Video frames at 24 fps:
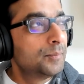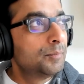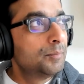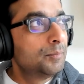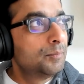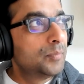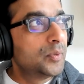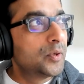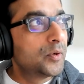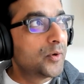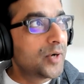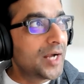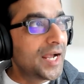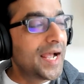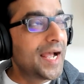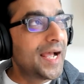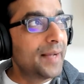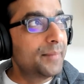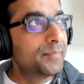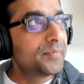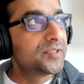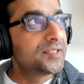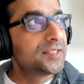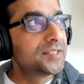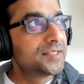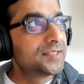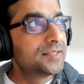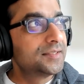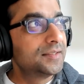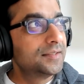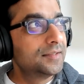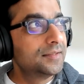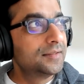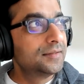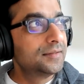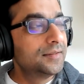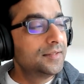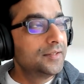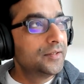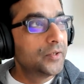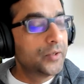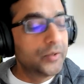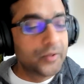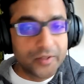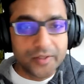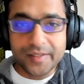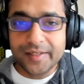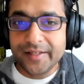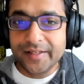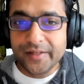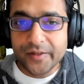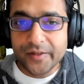perhaps you know early